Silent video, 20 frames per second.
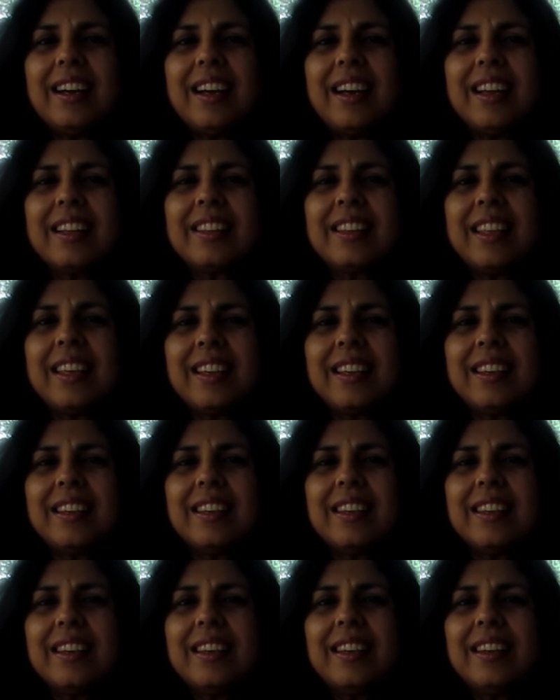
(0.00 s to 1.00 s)
I
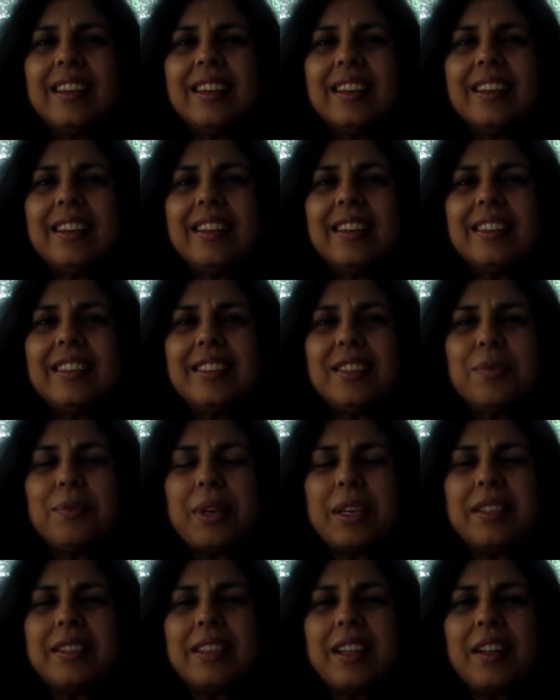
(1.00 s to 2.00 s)
think to
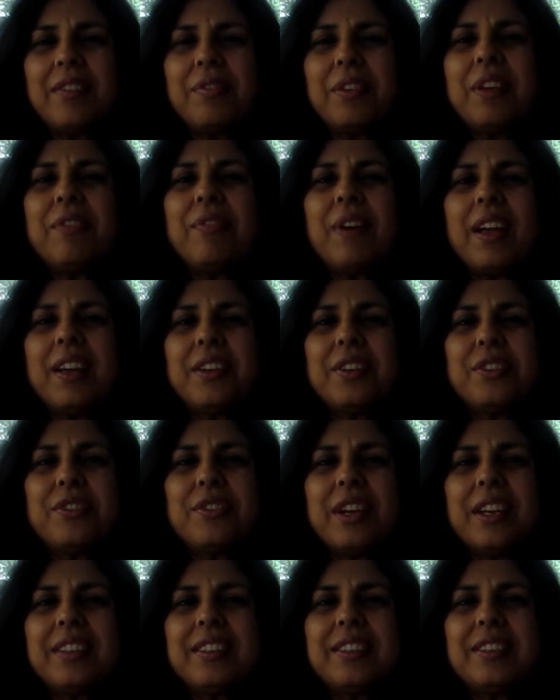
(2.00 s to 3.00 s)
myself, if I could
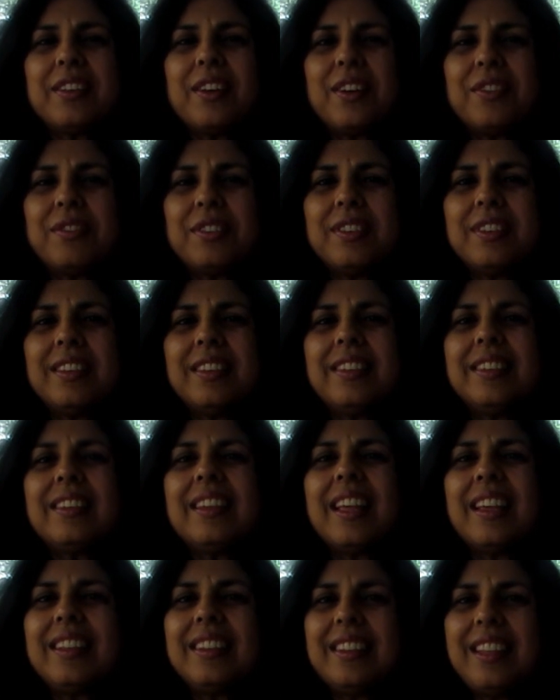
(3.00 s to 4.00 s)
write a novel
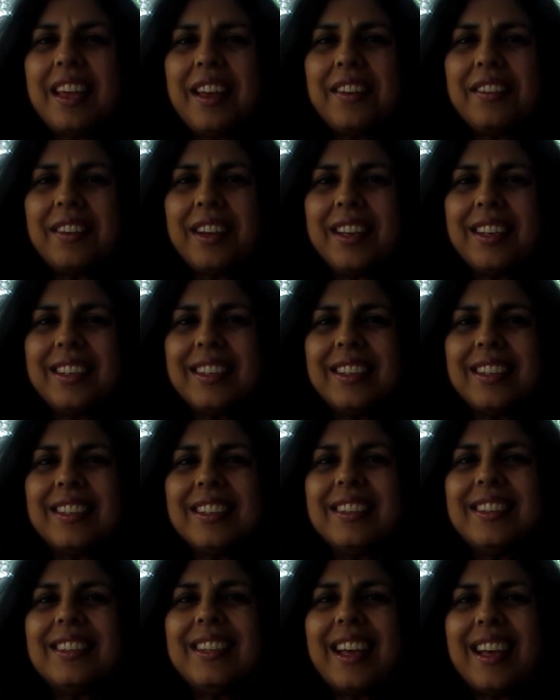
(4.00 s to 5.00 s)
like they're writing,
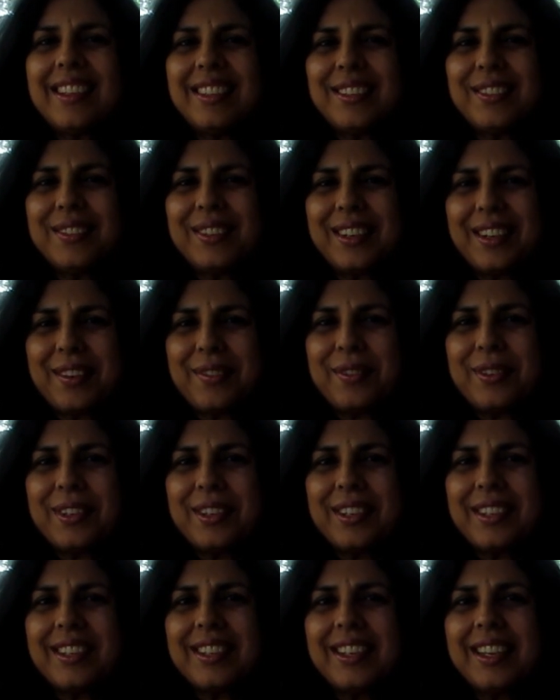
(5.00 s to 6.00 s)
that's what I
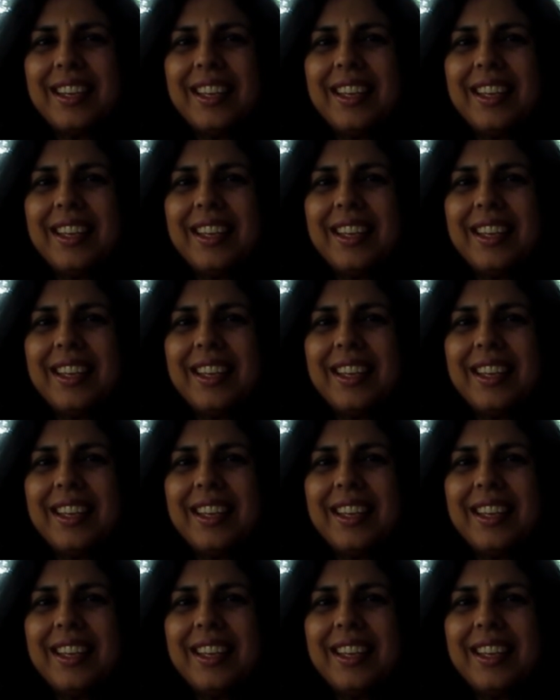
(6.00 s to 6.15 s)
want.